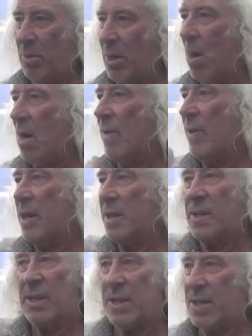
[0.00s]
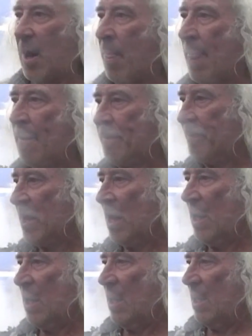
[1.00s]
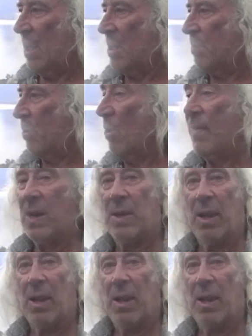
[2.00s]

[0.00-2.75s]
But all this is, it's a perfect